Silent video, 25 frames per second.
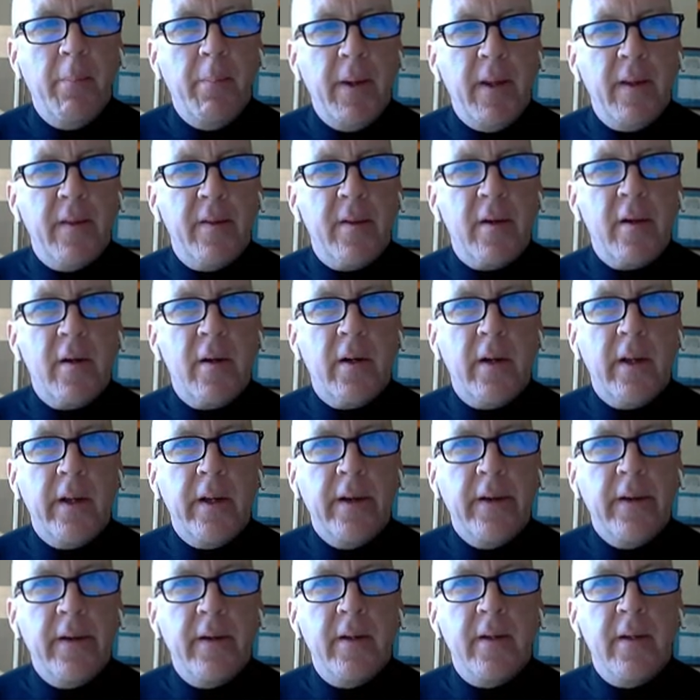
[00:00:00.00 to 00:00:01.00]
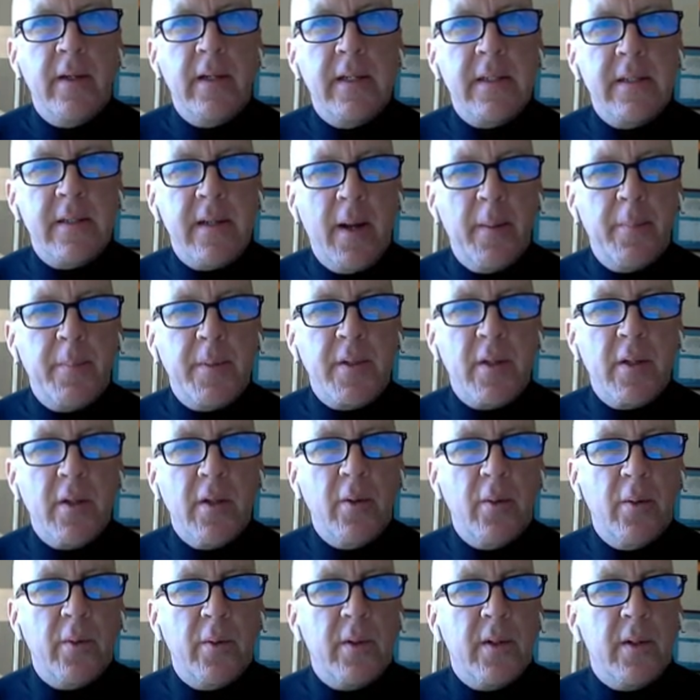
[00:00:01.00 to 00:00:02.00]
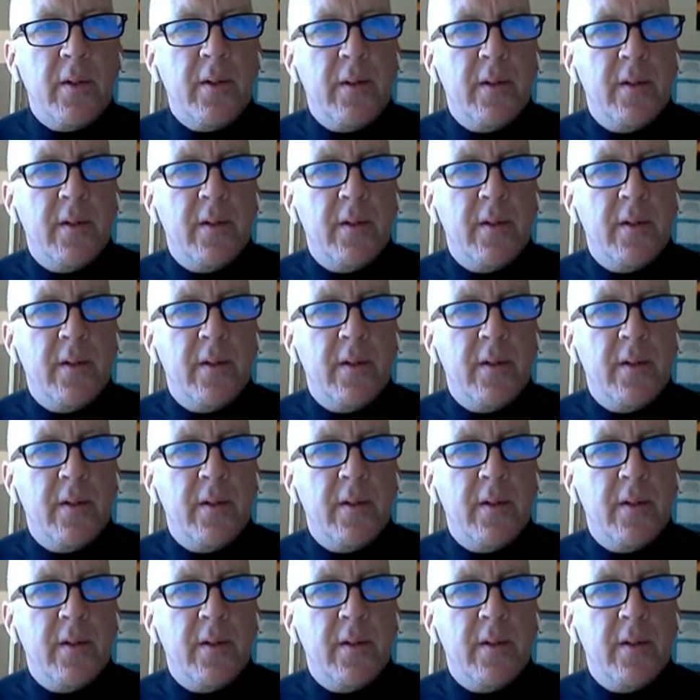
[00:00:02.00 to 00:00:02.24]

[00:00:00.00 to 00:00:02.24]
B30 is absolute.